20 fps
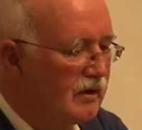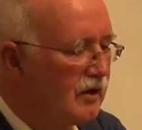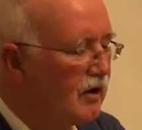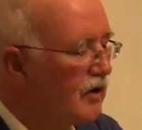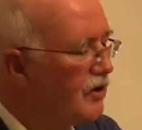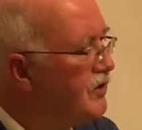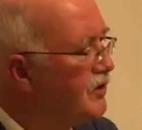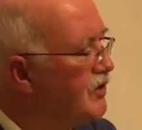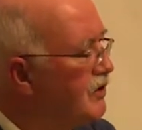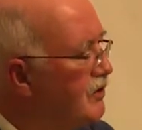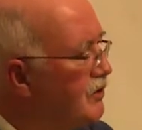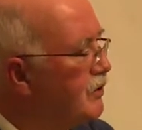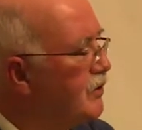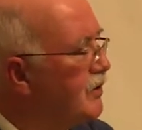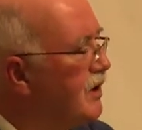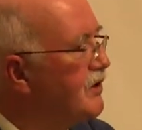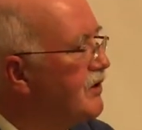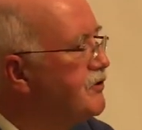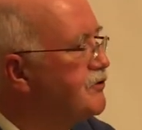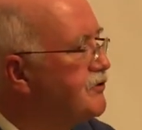Her new
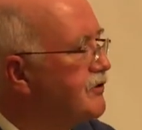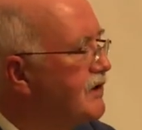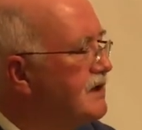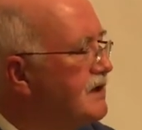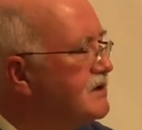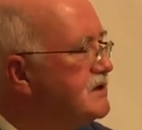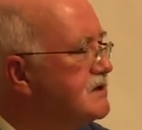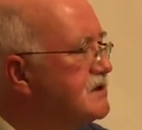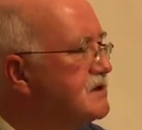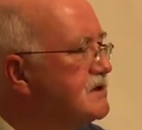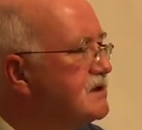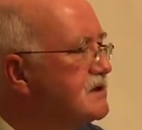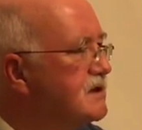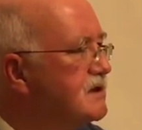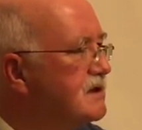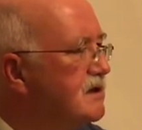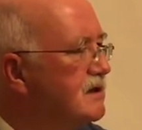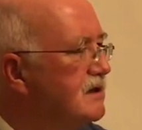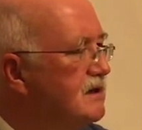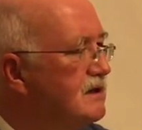address
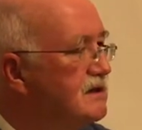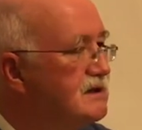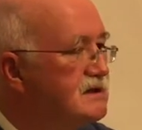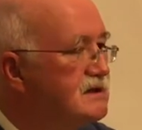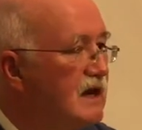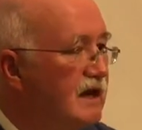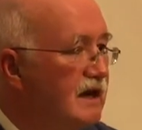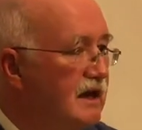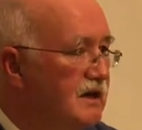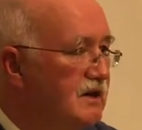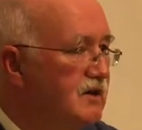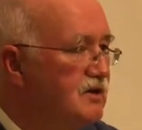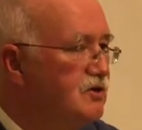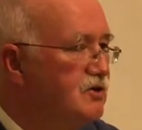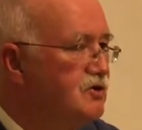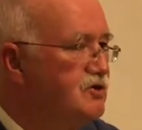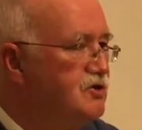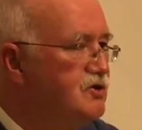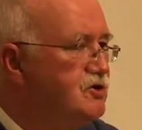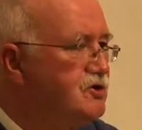is
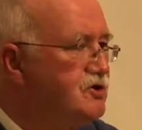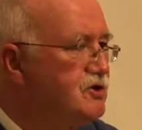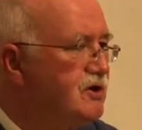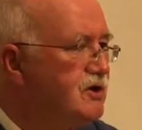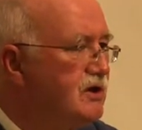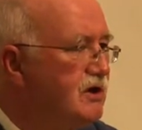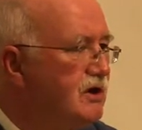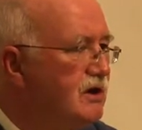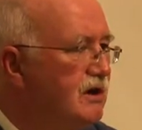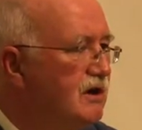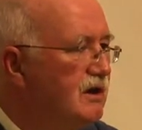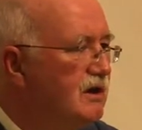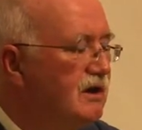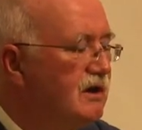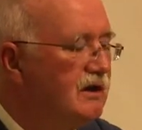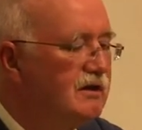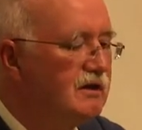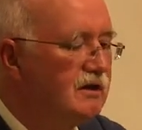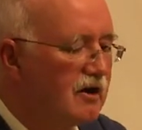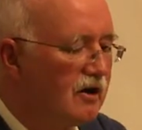age
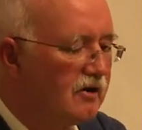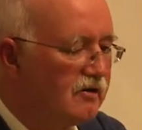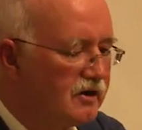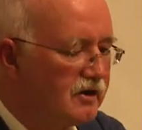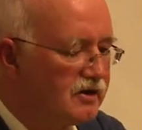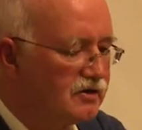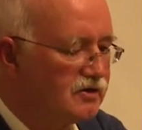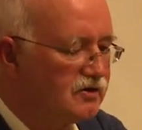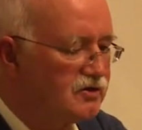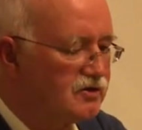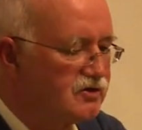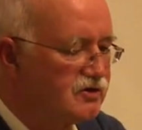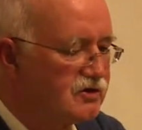in courage.